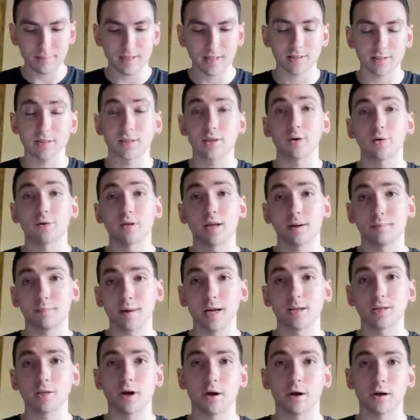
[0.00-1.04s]
To know that I'm
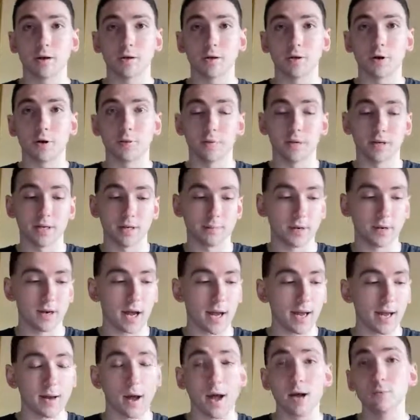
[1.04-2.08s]
not talking to nobody, but
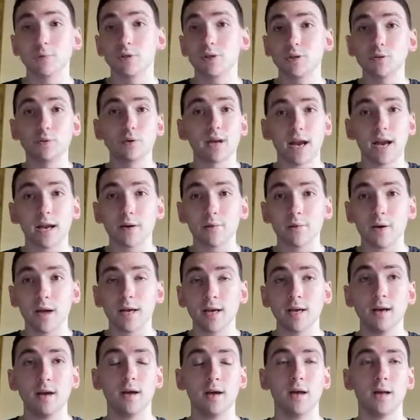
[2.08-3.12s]
I would do it
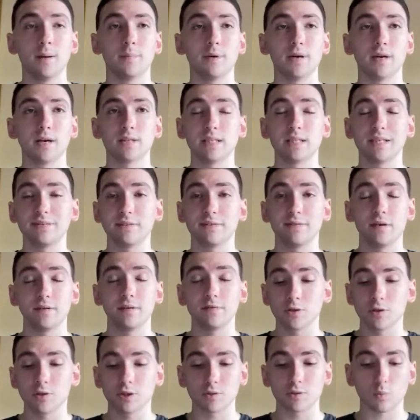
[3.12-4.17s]
anyway, because if
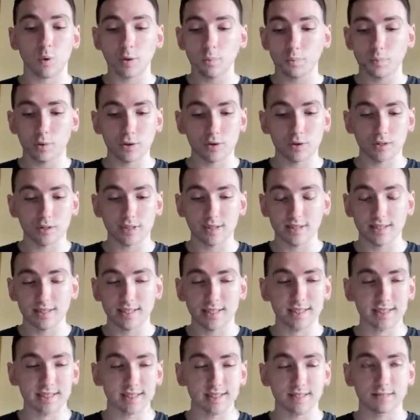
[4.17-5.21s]
even just one person
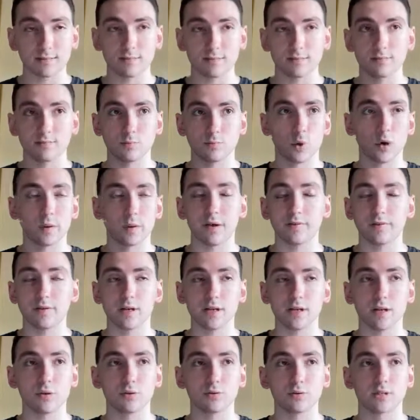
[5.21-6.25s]
sees one of my
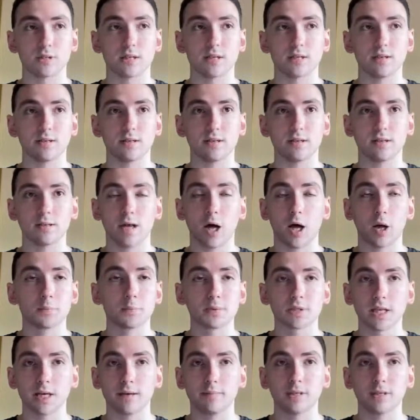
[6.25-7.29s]
videos and it
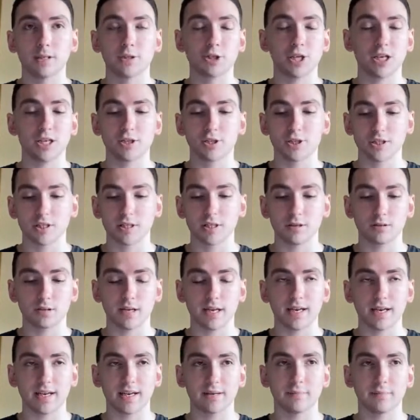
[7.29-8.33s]
helps them, it changes their
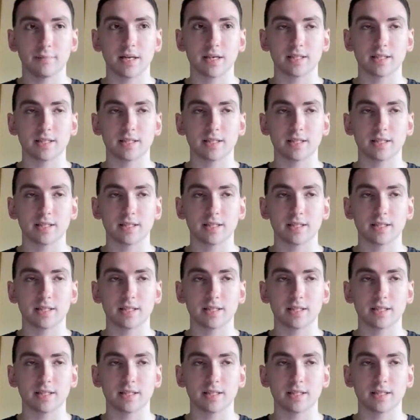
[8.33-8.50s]
day,